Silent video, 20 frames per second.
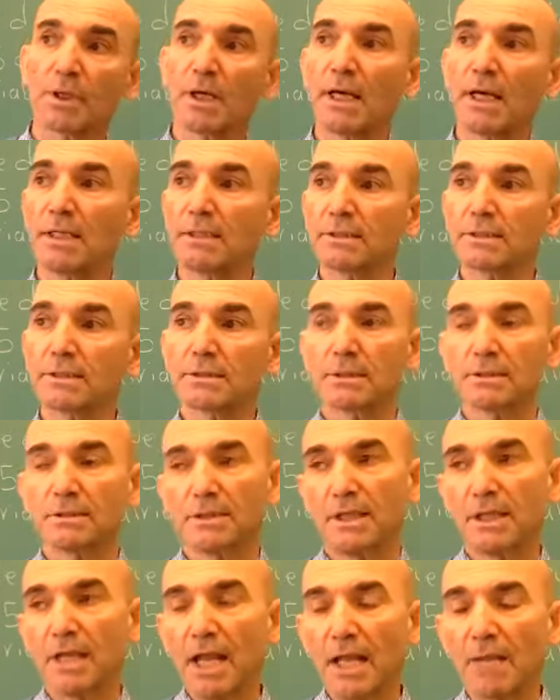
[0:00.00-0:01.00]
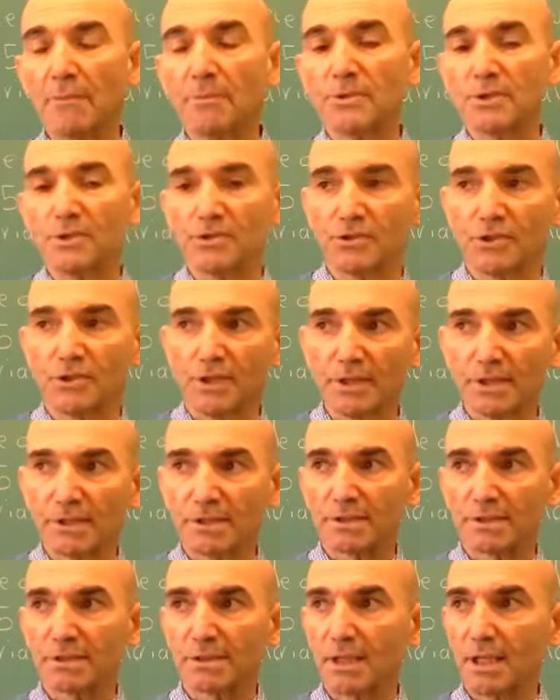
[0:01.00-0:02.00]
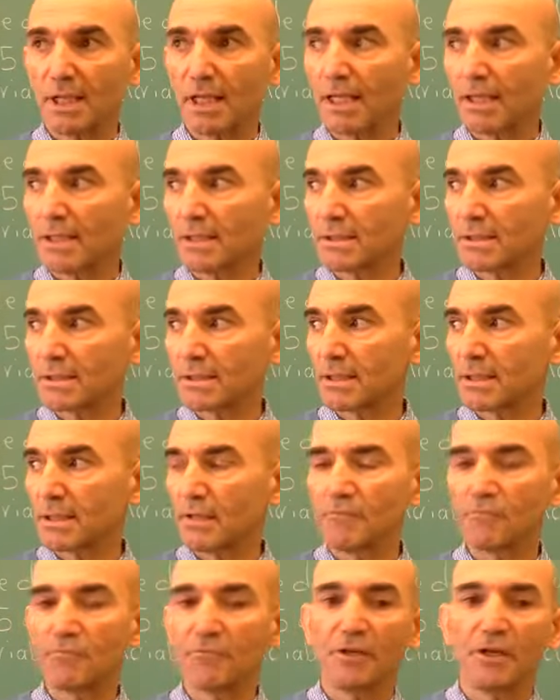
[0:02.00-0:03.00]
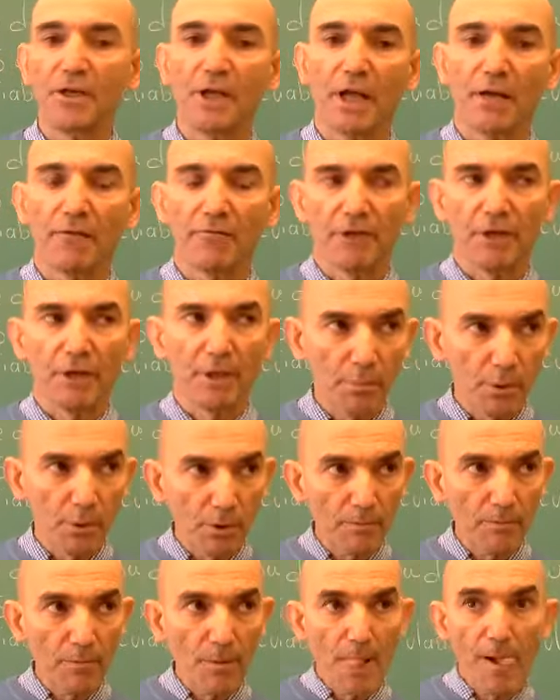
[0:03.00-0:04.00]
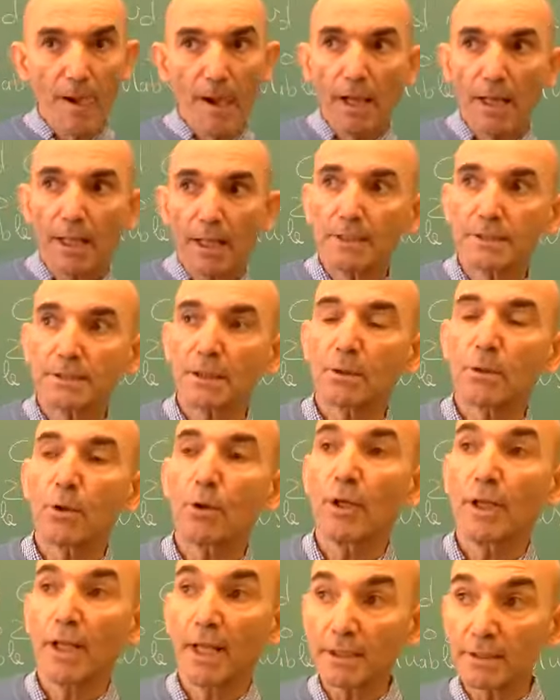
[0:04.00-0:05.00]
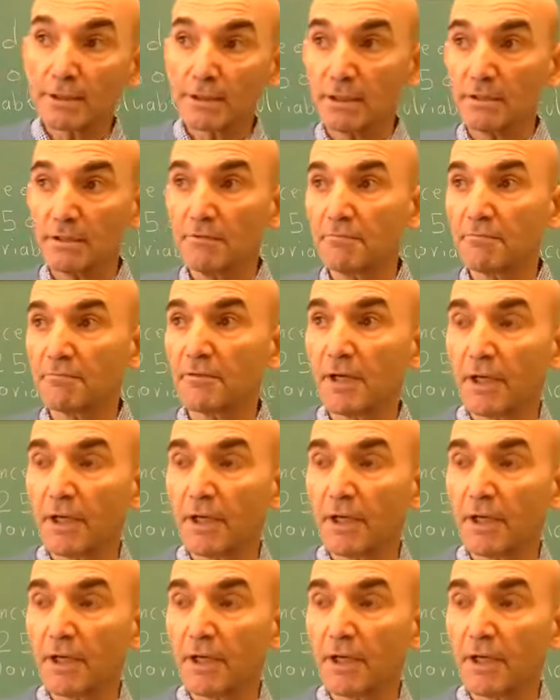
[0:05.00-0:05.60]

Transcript: As the name suggests, it's freely available. It's a collective